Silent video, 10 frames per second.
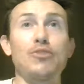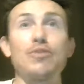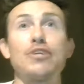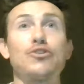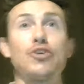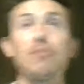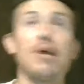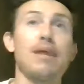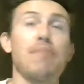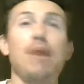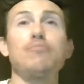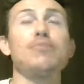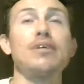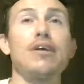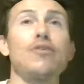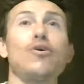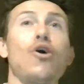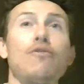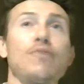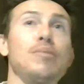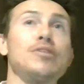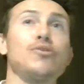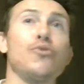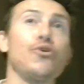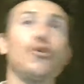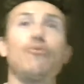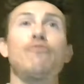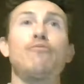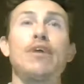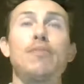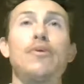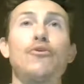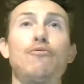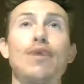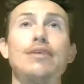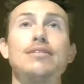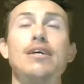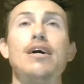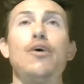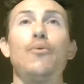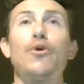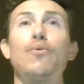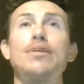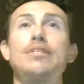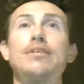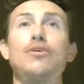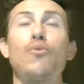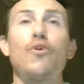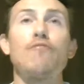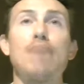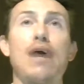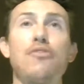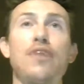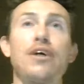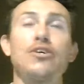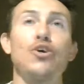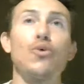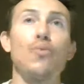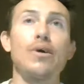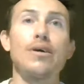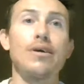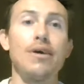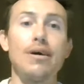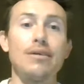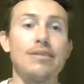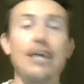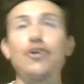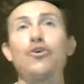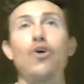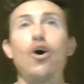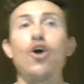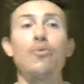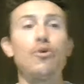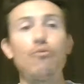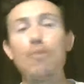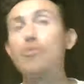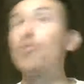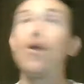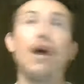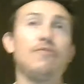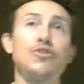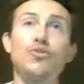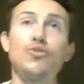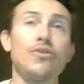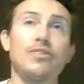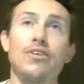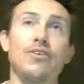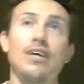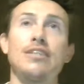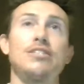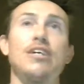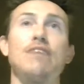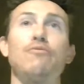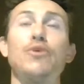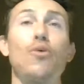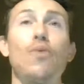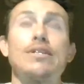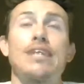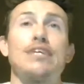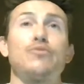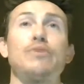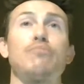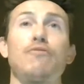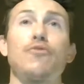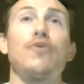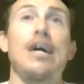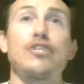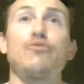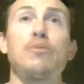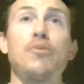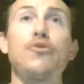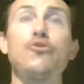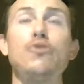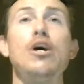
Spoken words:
with us, you're going to buy probably another car from us, or you're going to recommend your friends. We don't want the word of mouth that, we take your car, we rip you off and do all this other kind of stuff. We don't want that. We prefer not to repo you,